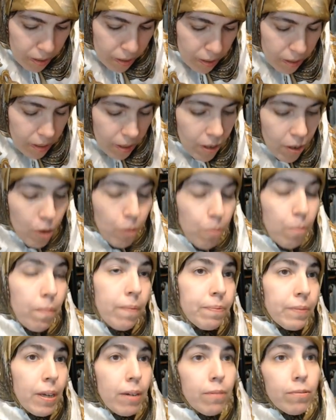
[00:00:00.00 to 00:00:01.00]
Oh,
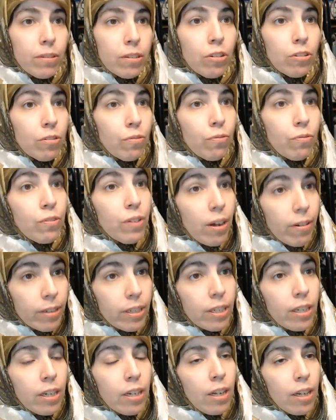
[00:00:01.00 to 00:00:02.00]
I was also let
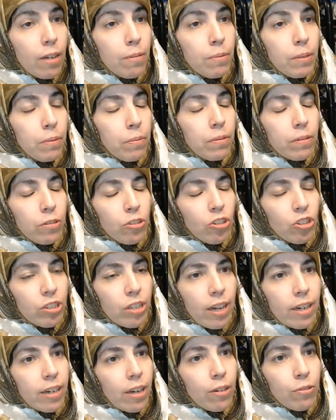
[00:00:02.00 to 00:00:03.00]
me just
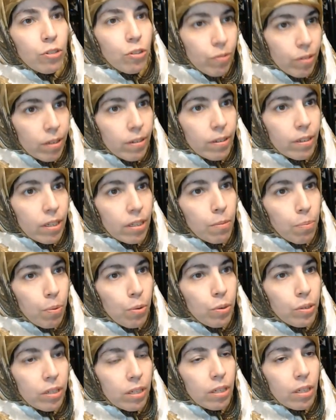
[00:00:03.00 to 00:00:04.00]
add, I was very
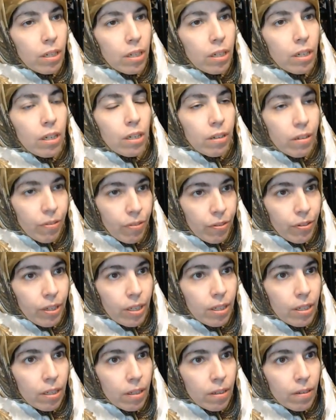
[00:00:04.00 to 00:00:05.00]
disappointed.
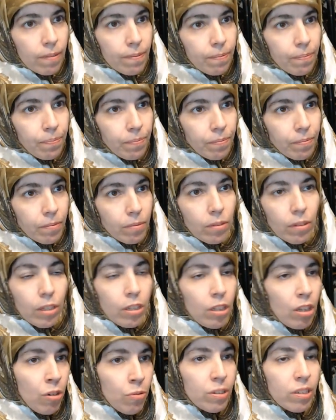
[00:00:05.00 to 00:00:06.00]
Finn
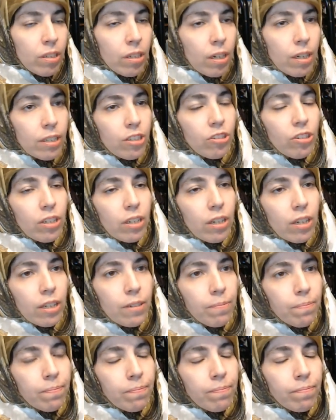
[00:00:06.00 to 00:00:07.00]
was not a Jedi.
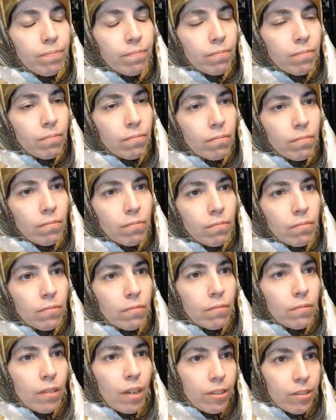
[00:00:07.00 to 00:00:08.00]

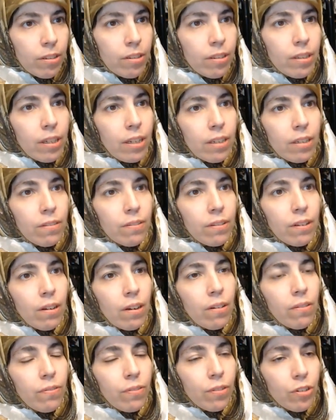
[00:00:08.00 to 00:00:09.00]
I saw the end of
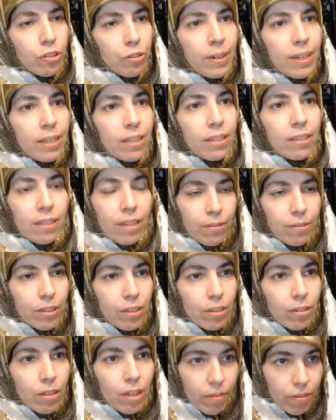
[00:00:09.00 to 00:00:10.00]
The Force Awakens. I was
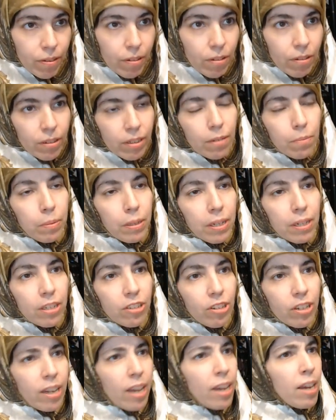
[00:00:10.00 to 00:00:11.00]
looking forward to him being a
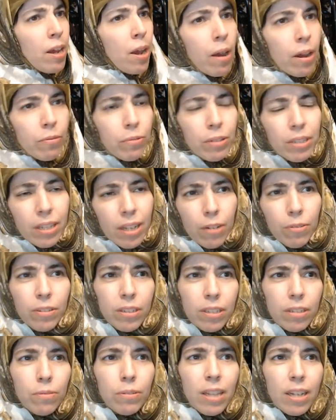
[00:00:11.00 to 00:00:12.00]
Jedi. And what the hell was
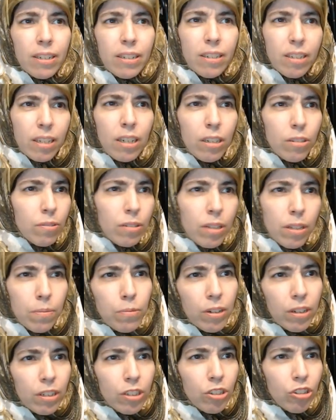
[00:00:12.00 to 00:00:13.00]
it with that scene with him
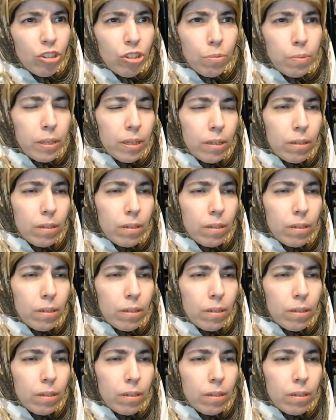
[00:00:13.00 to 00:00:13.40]
wearing the stupid